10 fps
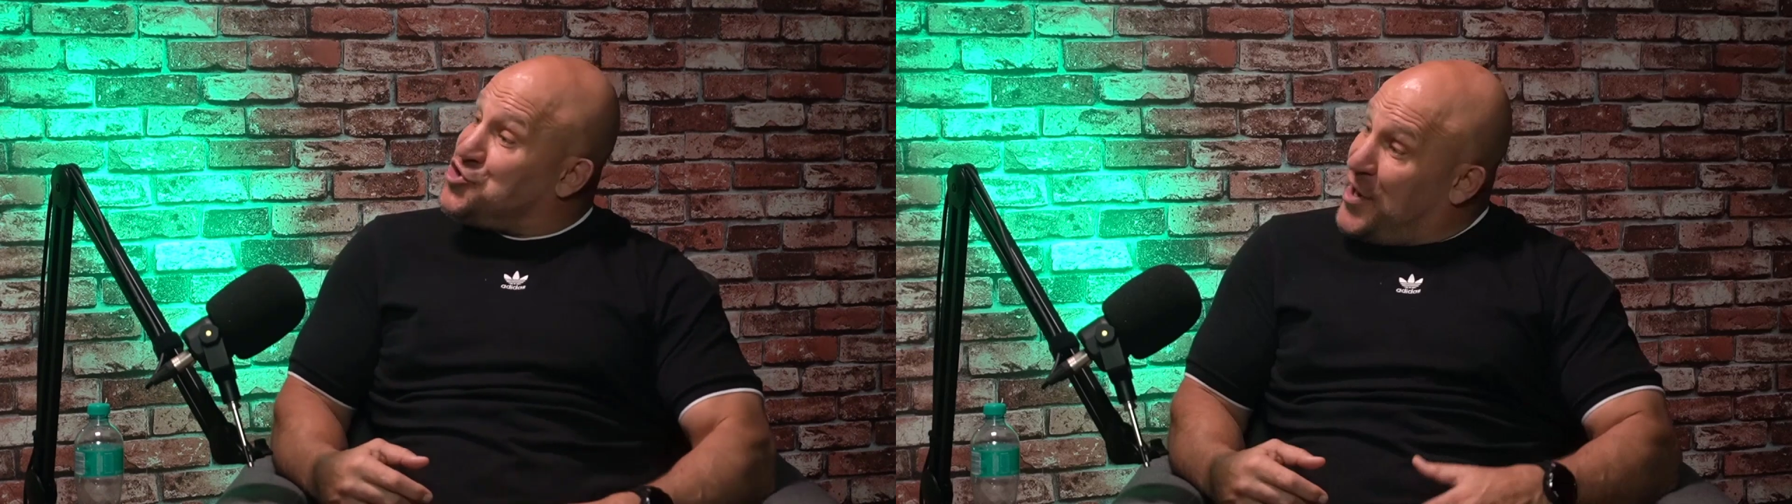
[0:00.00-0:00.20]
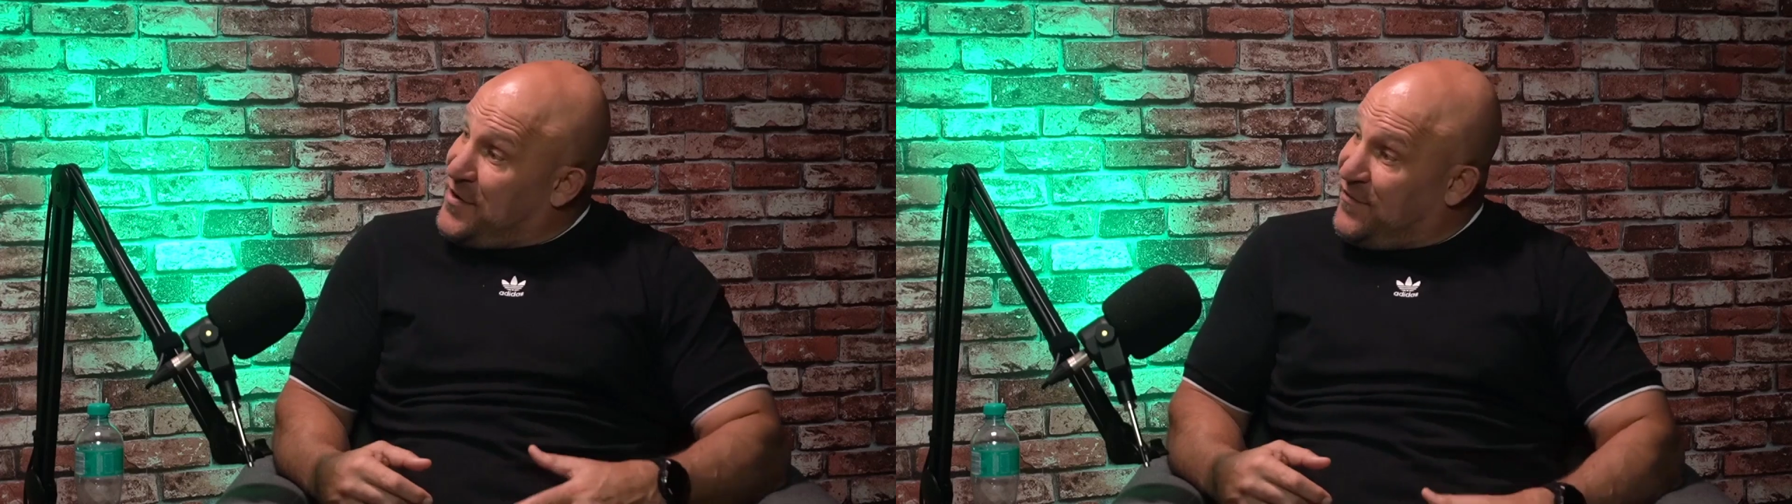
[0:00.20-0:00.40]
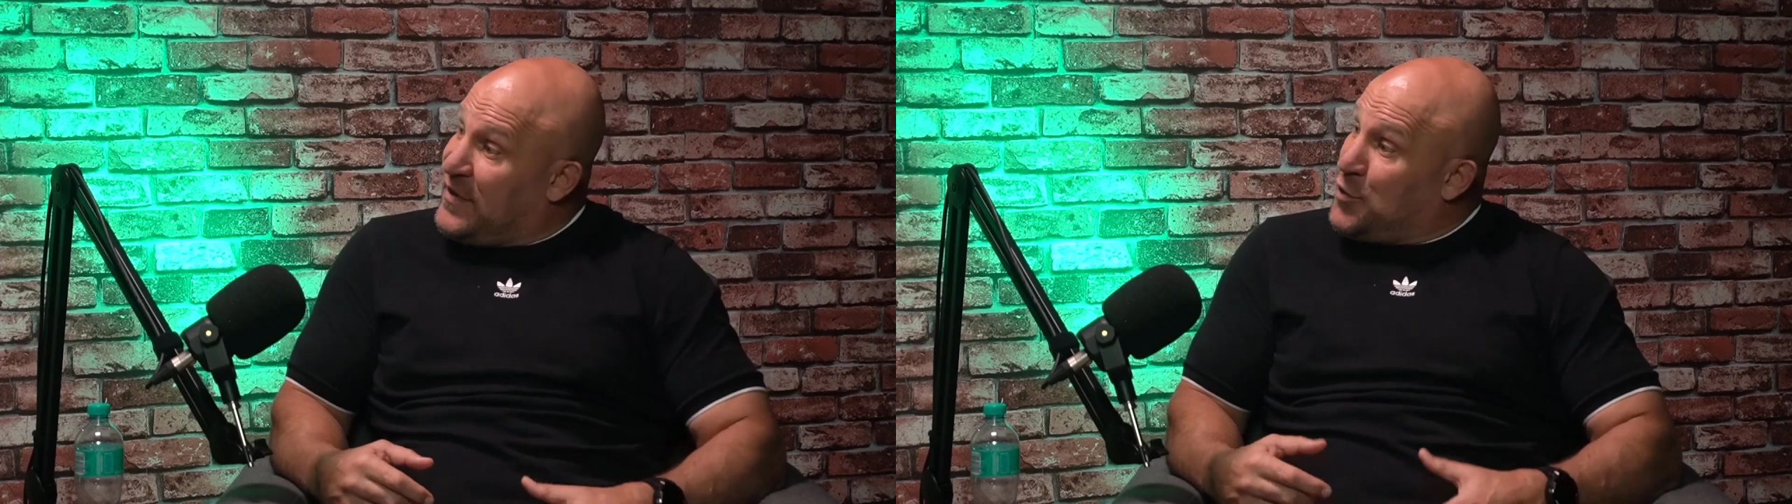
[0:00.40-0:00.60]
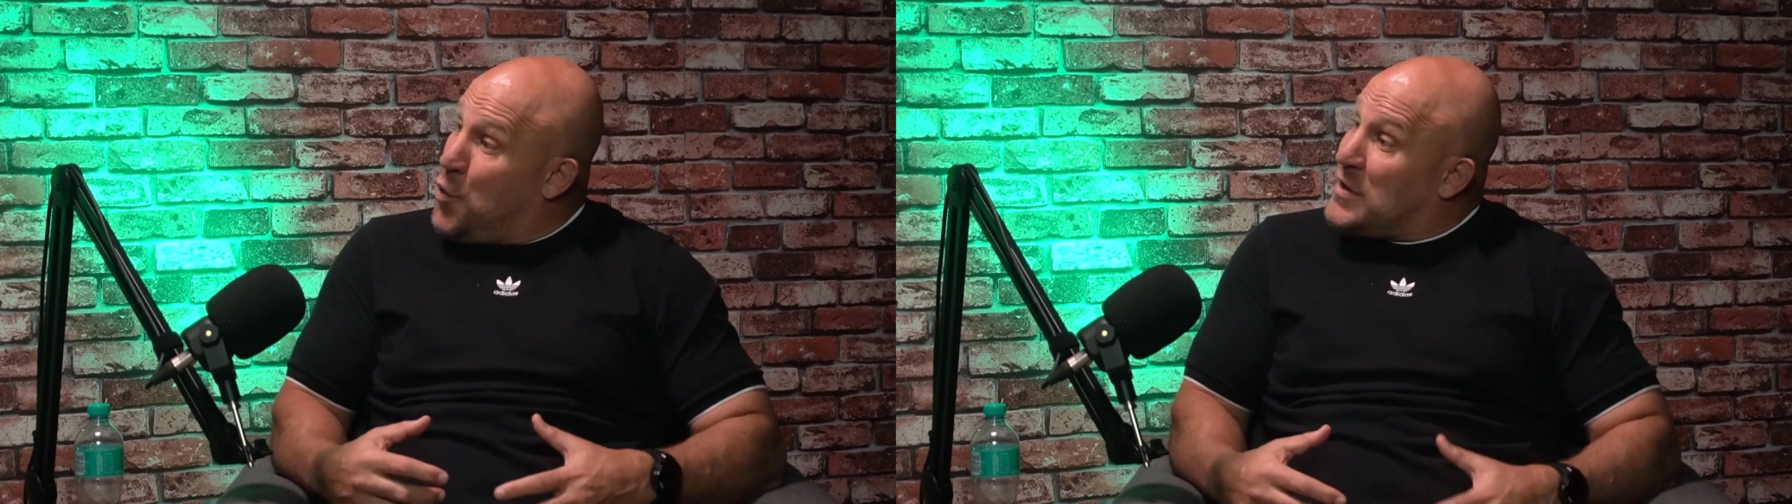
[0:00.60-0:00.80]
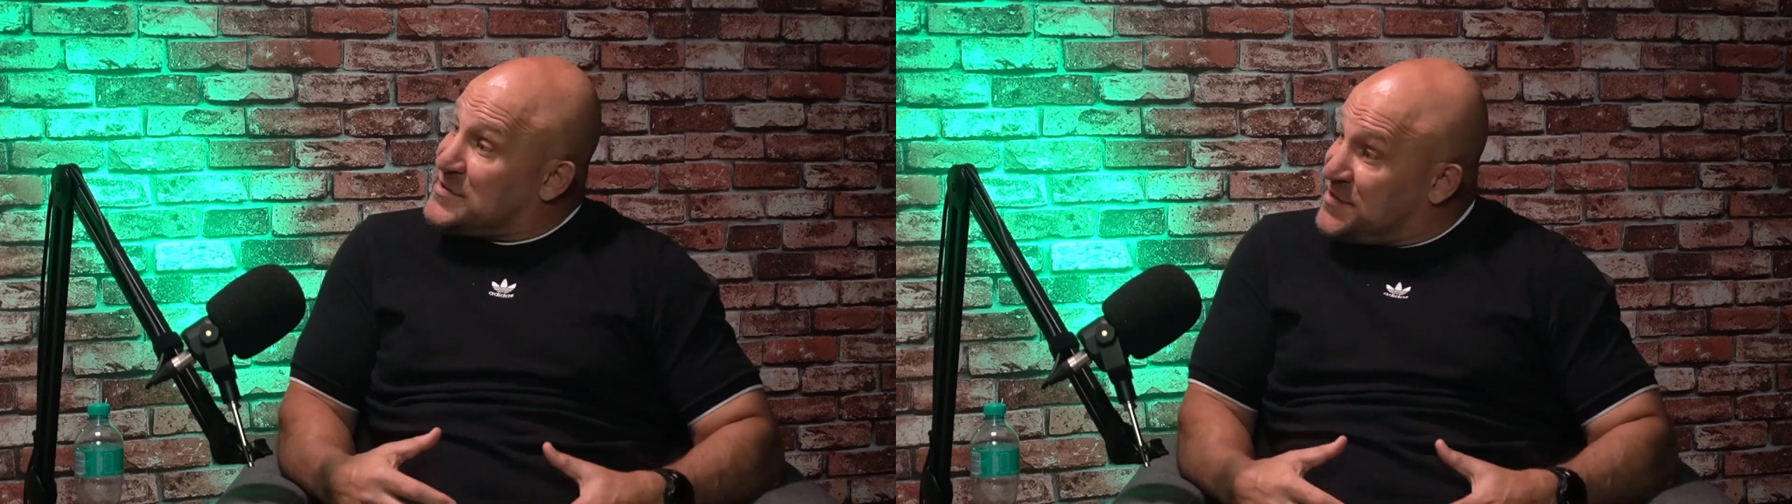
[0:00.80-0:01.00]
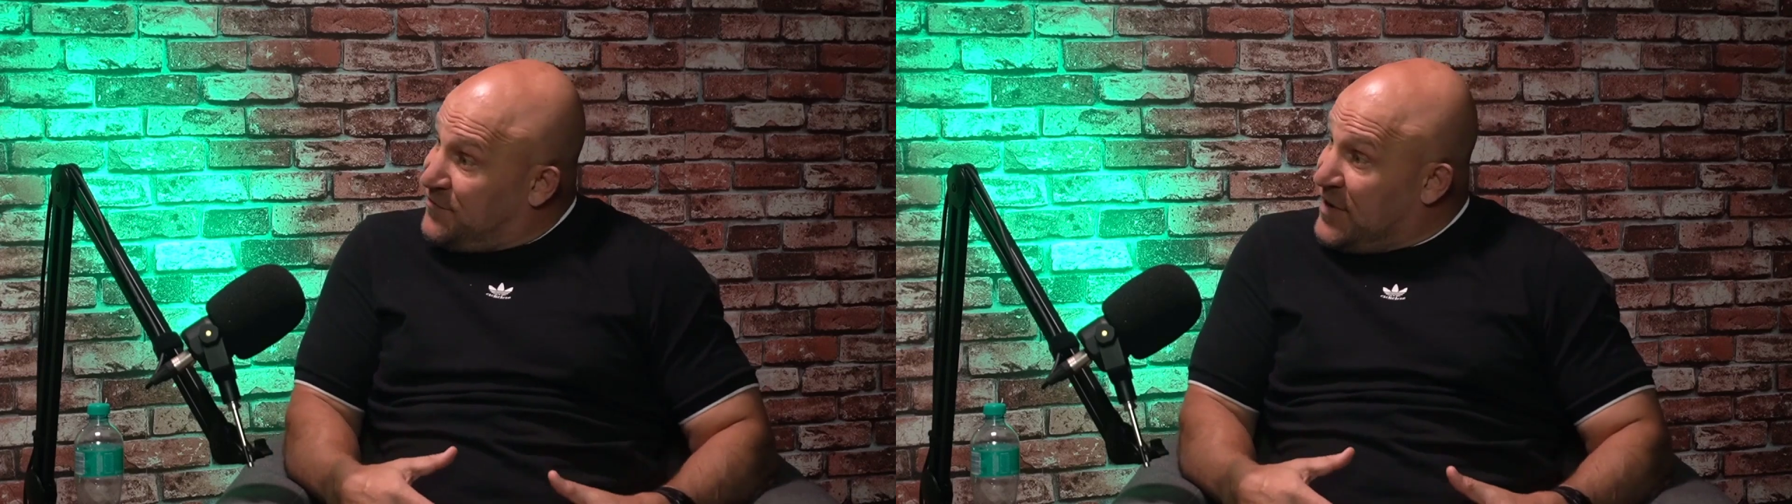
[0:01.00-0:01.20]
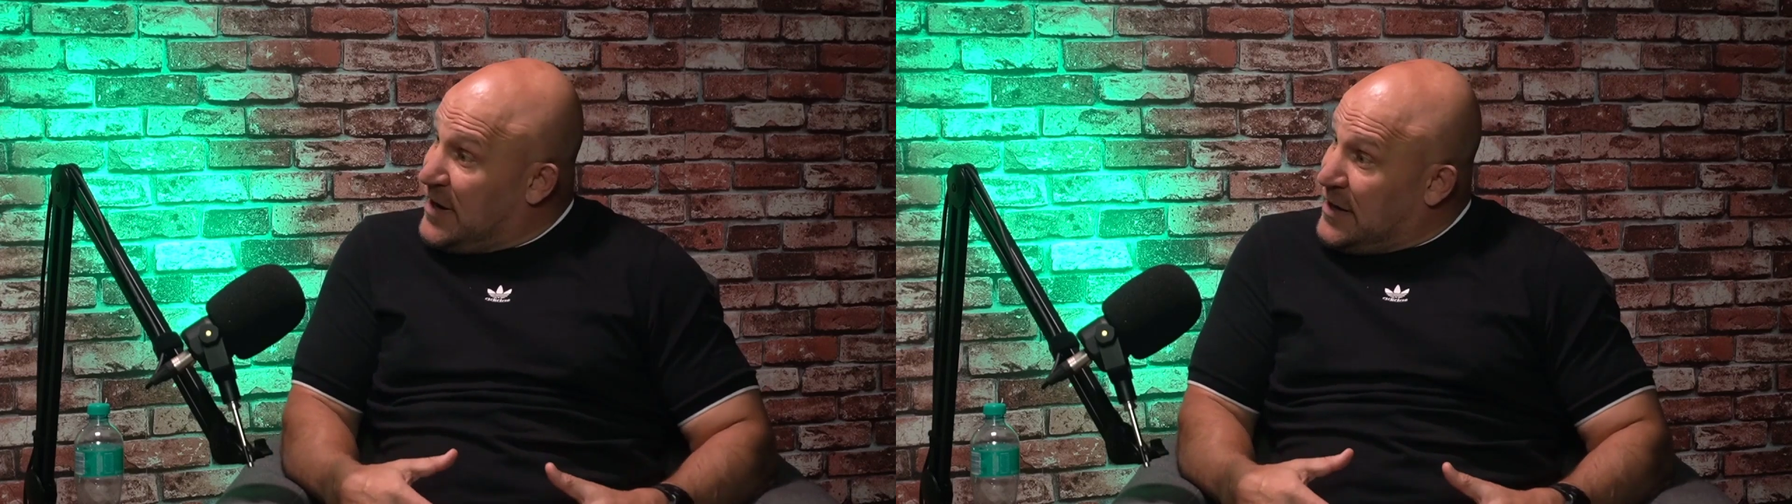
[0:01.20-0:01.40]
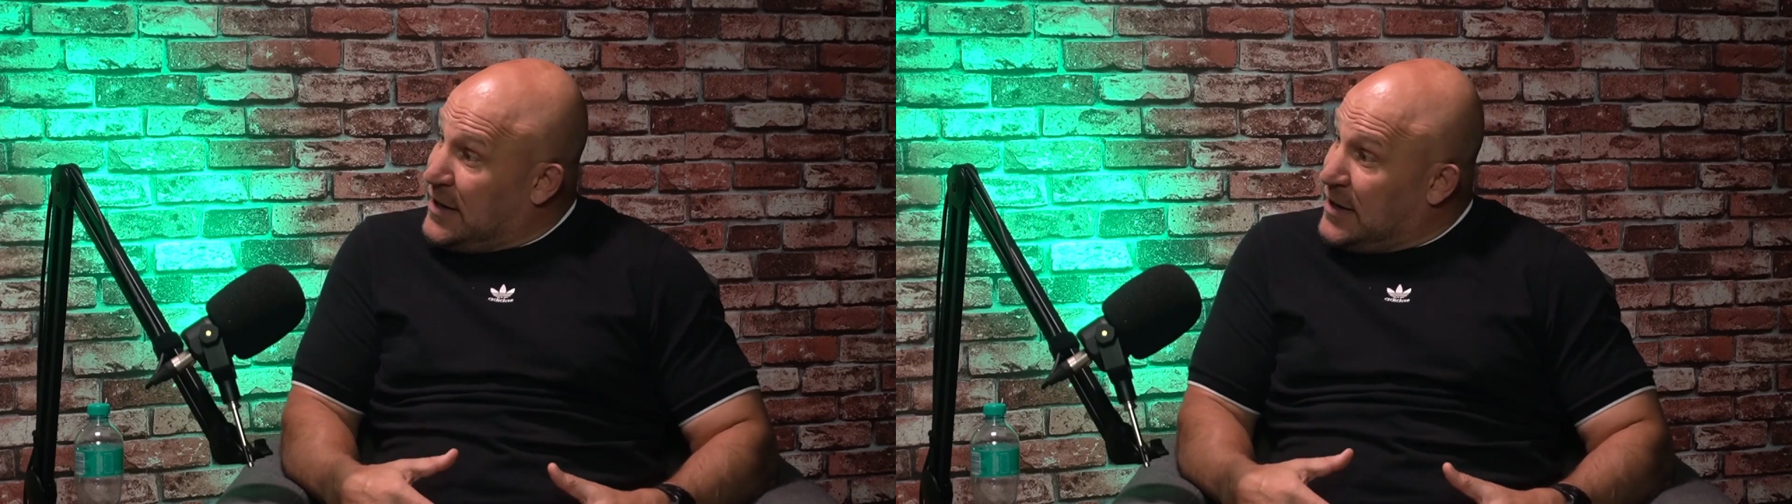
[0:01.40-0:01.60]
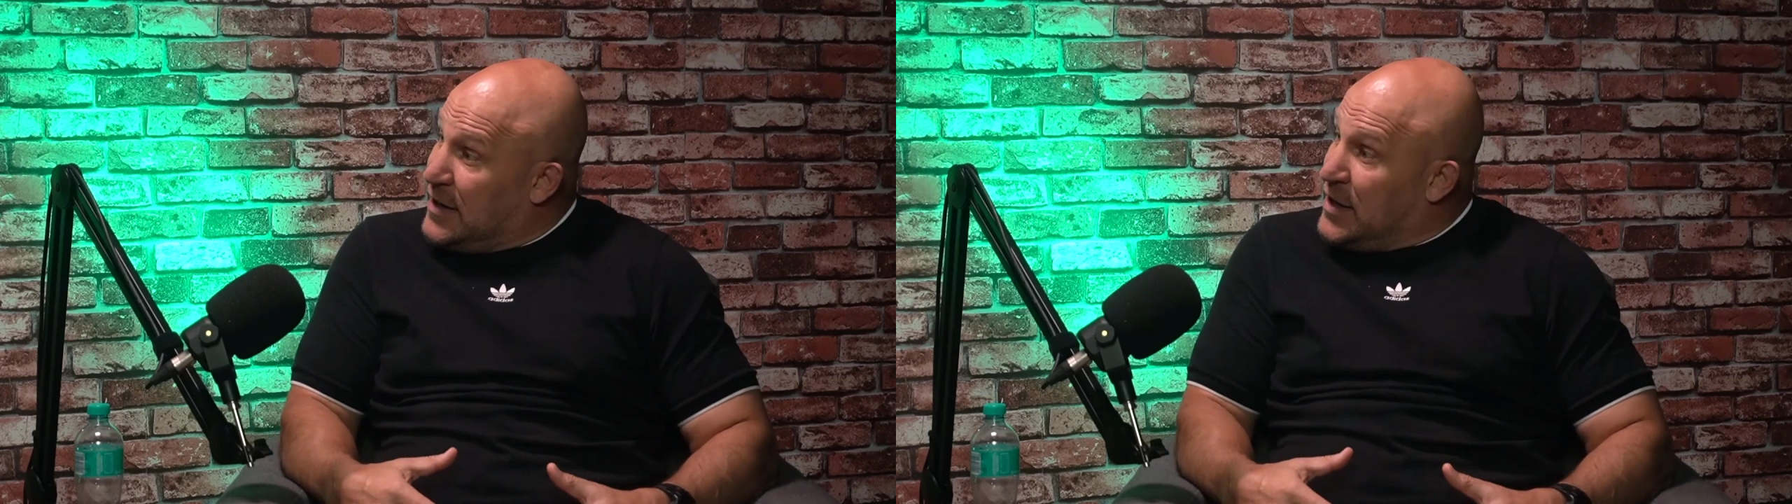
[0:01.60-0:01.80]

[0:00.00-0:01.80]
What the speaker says: chafing quite severely.